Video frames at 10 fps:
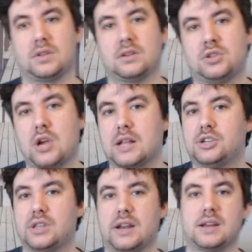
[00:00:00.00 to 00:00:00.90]

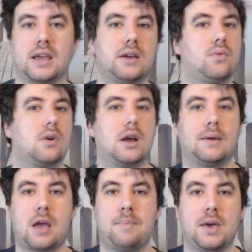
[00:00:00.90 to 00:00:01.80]
strategy that I take where I,
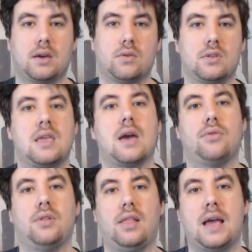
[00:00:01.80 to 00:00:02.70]
I pick
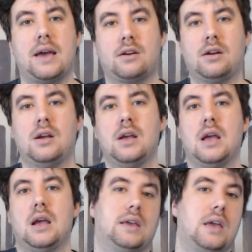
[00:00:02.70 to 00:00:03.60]
down the ladder.
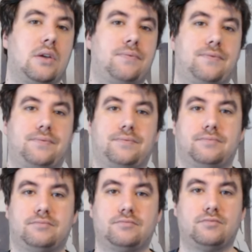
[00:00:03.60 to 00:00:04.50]
If
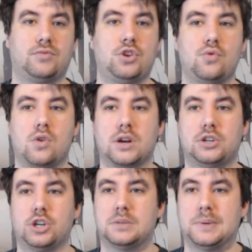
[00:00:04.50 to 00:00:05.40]
you want to
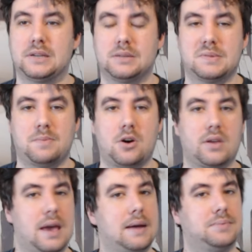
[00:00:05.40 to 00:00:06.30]
just pick some small
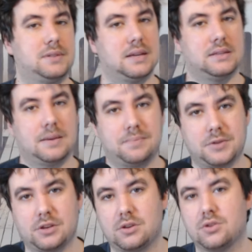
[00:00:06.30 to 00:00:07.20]
caps, that's up
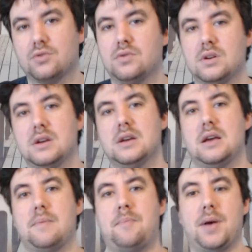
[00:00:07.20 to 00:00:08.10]
to you.
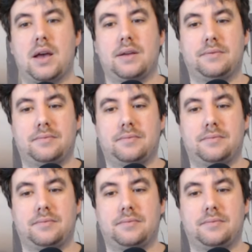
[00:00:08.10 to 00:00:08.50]
But